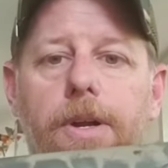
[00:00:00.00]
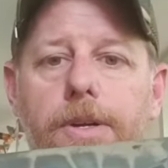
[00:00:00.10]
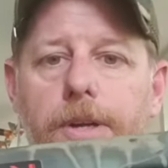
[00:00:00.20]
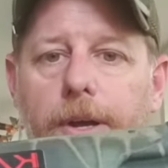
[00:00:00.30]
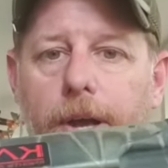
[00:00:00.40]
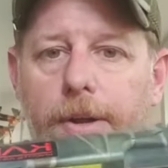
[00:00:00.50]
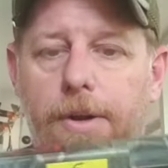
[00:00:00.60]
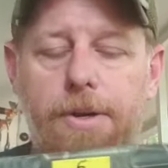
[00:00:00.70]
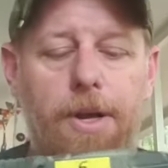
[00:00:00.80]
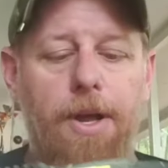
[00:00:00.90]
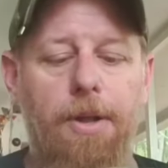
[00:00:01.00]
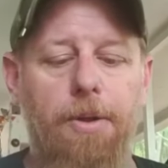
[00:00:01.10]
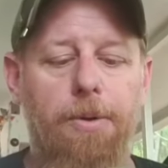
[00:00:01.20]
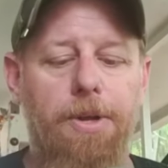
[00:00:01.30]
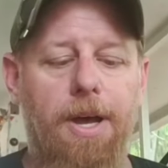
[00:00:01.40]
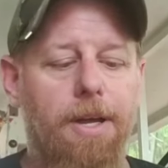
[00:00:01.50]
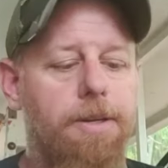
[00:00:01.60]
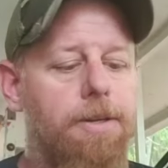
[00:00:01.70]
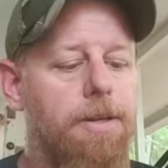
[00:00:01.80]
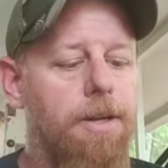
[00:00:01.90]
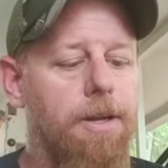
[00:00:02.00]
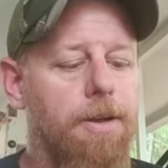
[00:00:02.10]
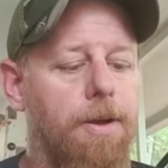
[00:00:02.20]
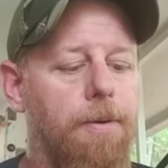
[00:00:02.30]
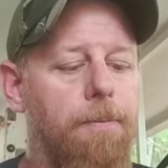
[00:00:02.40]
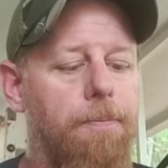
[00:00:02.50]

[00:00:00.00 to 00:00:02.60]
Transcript: check out those guys. And